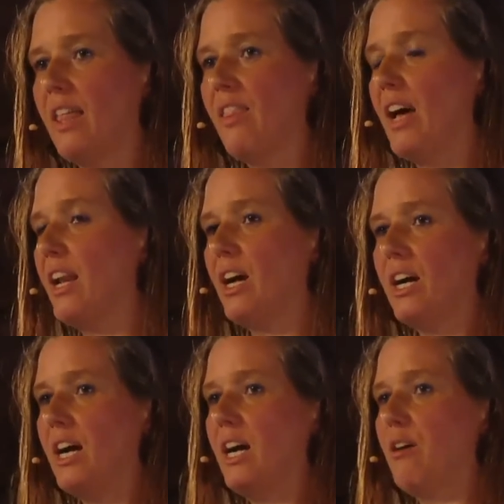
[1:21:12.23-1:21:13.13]
that
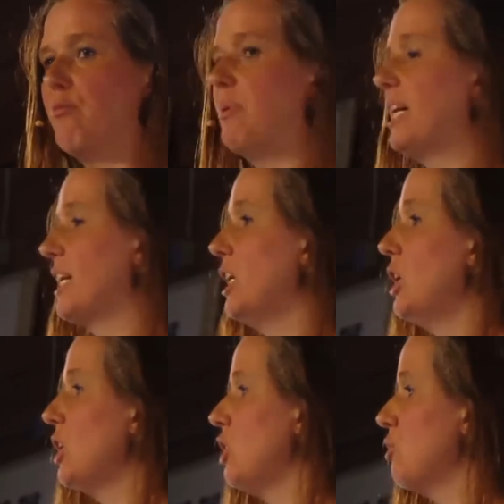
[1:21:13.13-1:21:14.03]
have been
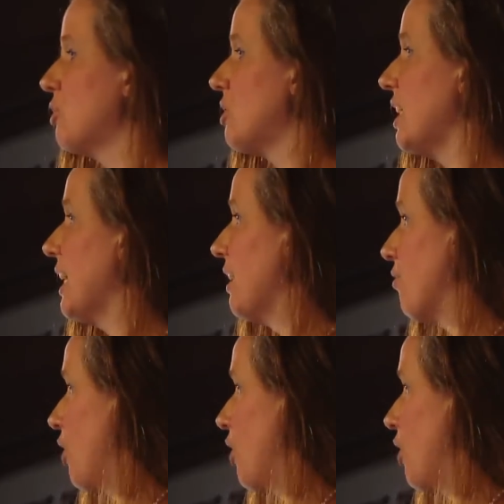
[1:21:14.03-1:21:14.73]
used for